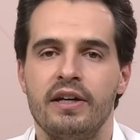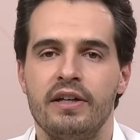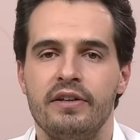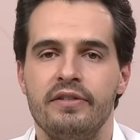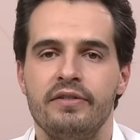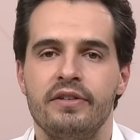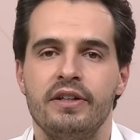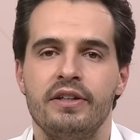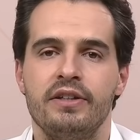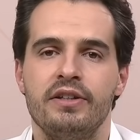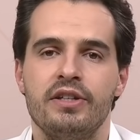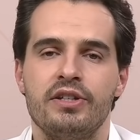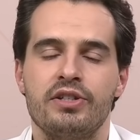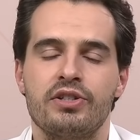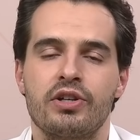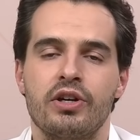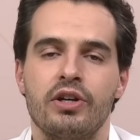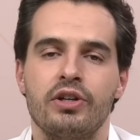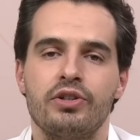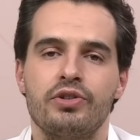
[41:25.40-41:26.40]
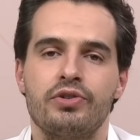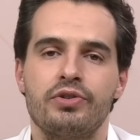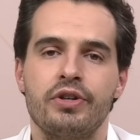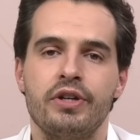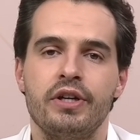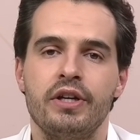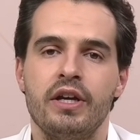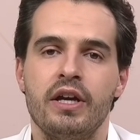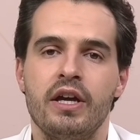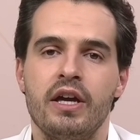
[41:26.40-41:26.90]
even in this
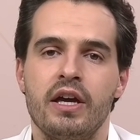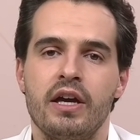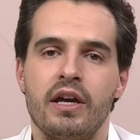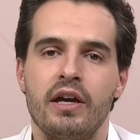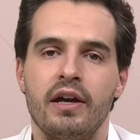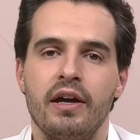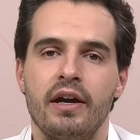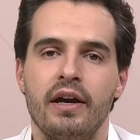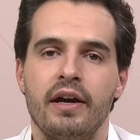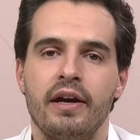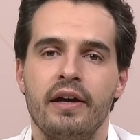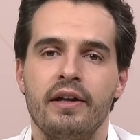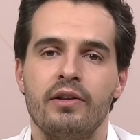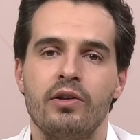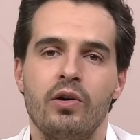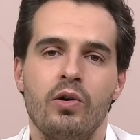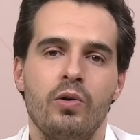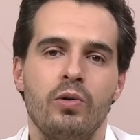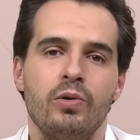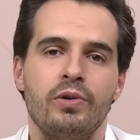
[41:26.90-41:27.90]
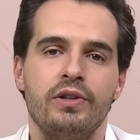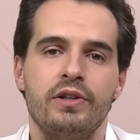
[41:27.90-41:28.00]
country, and all